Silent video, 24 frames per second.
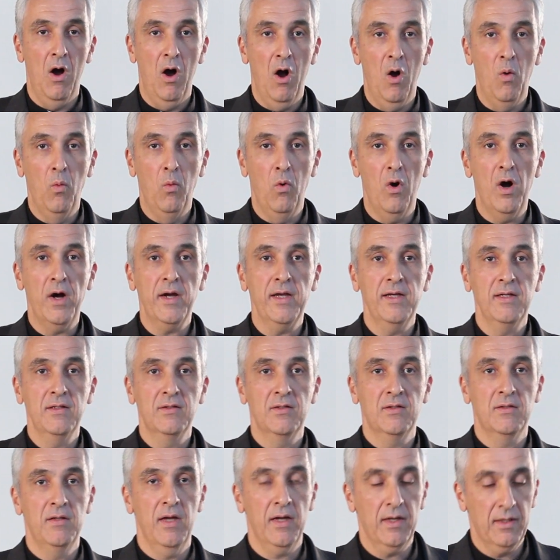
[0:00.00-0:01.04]
A walking
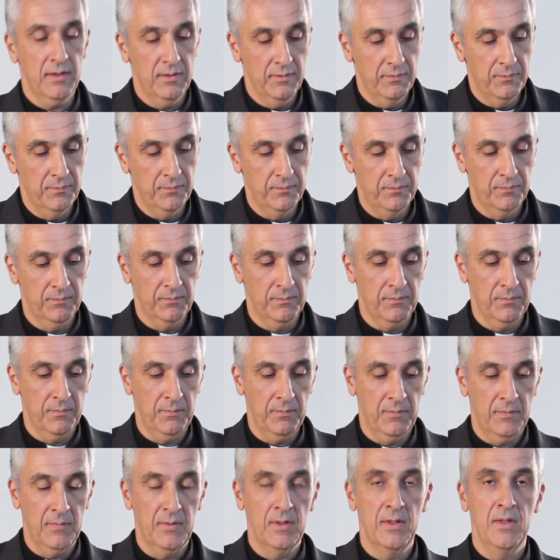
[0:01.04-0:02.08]
stick
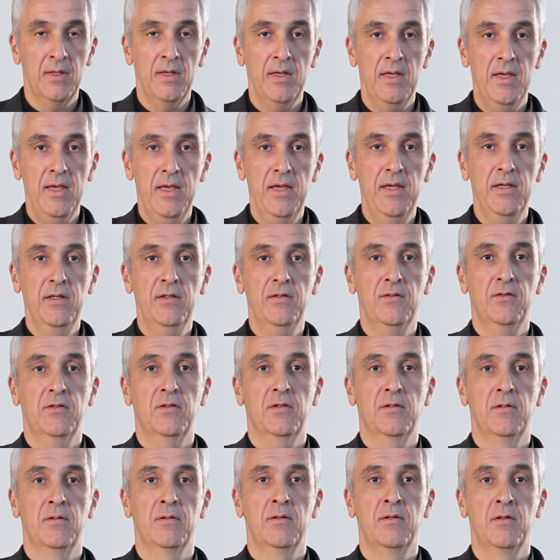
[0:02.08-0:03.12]

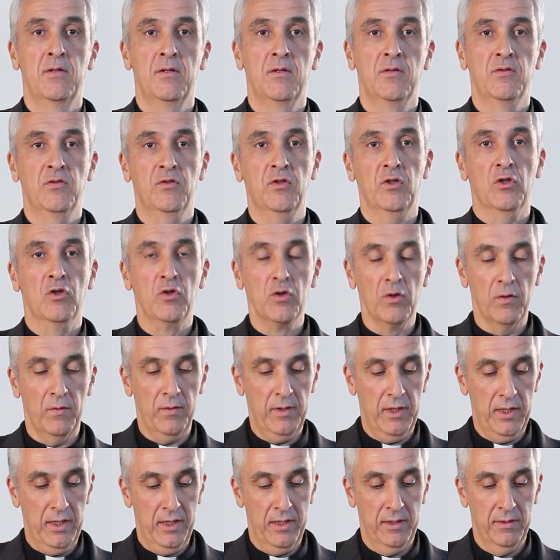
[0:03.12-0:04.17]
is
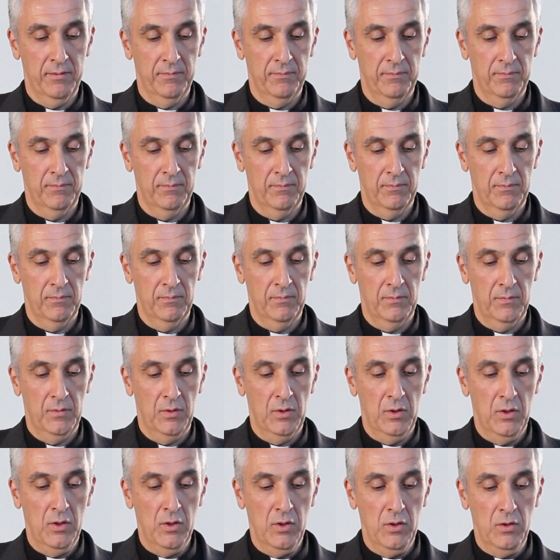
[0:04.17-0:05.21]
security.
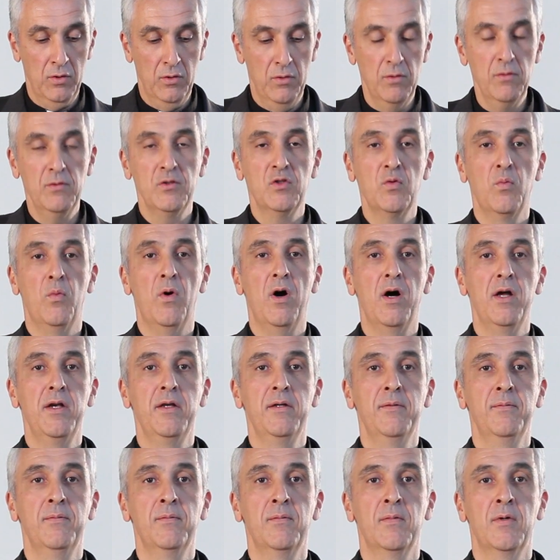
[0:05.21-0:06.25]
Use one
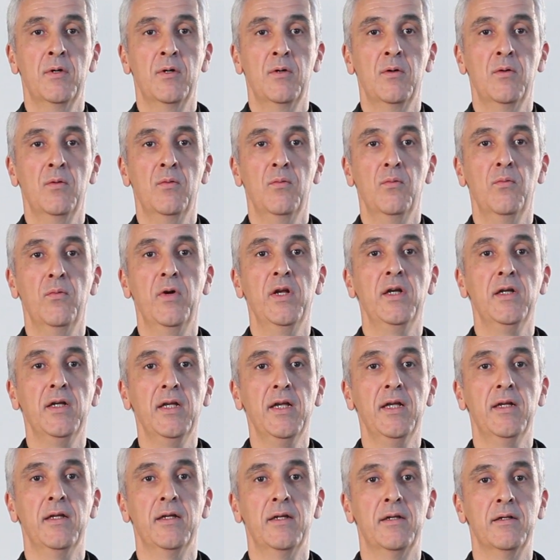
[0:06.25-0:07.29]
when
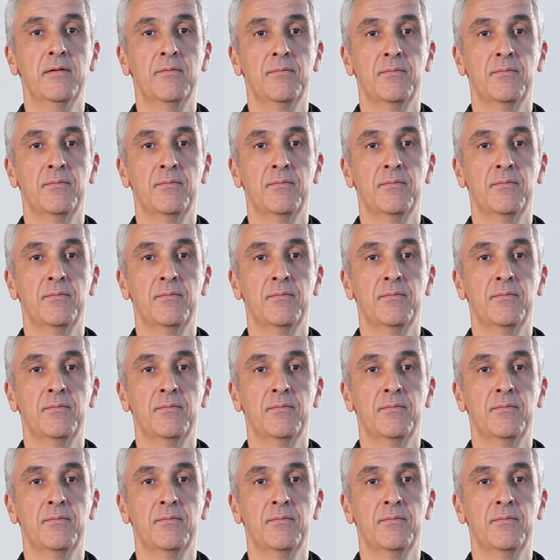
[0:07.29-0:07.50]
needed.